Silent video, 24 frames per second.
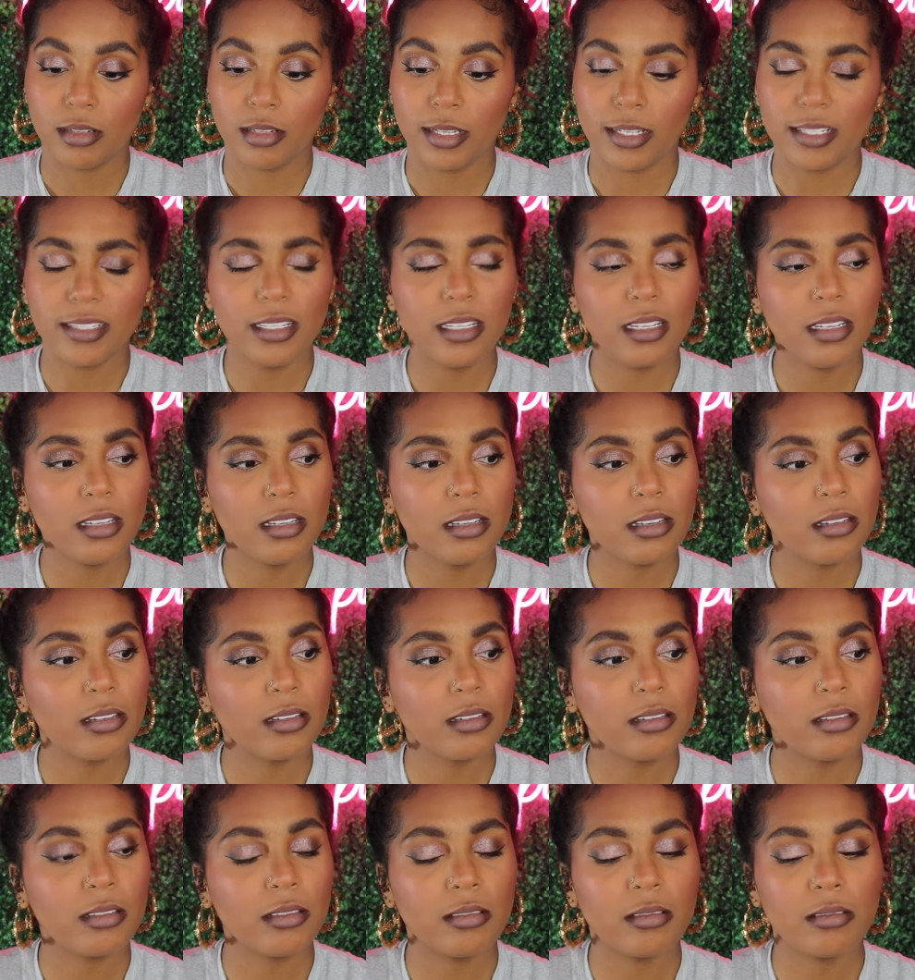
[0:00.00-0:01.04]
Is it?
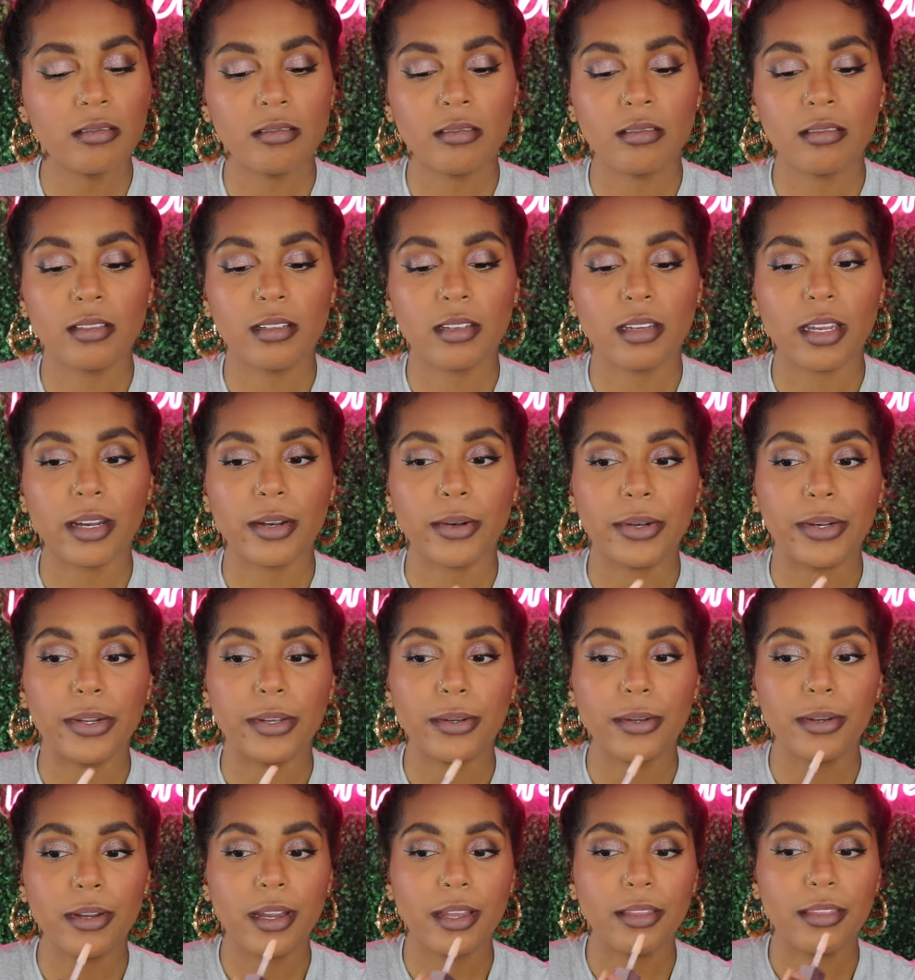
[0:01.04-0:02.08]

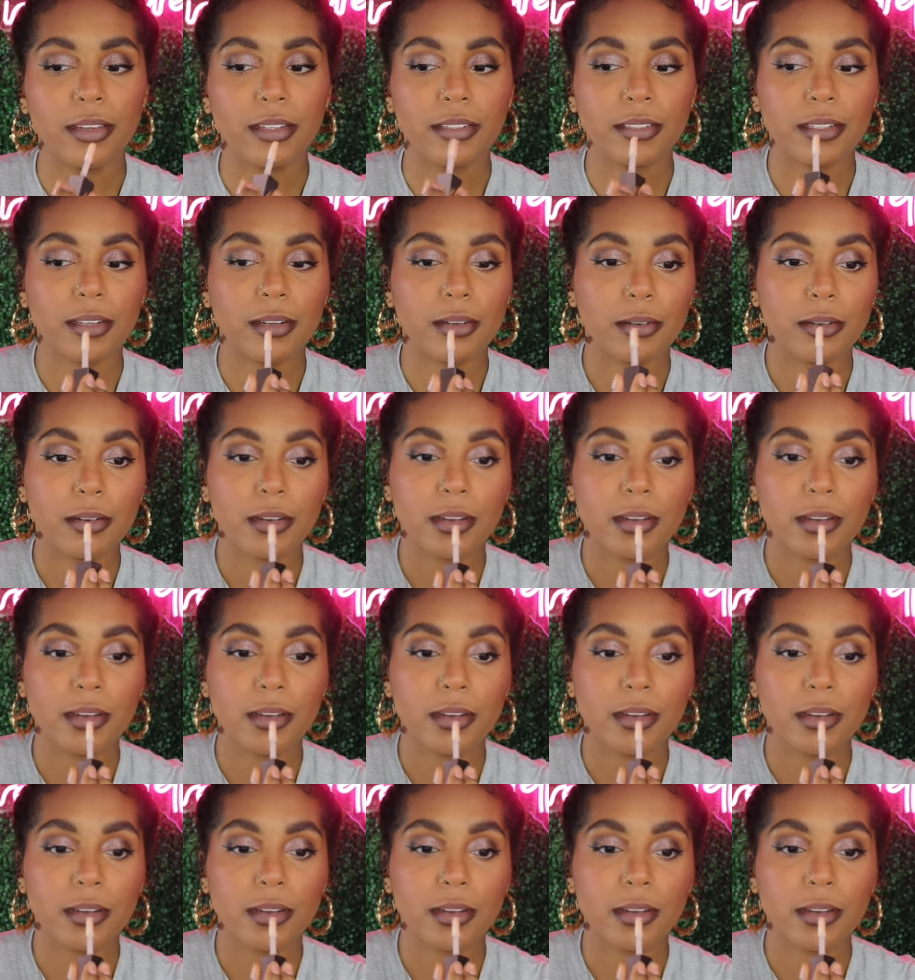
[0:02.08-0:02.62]
I don't know. I think so.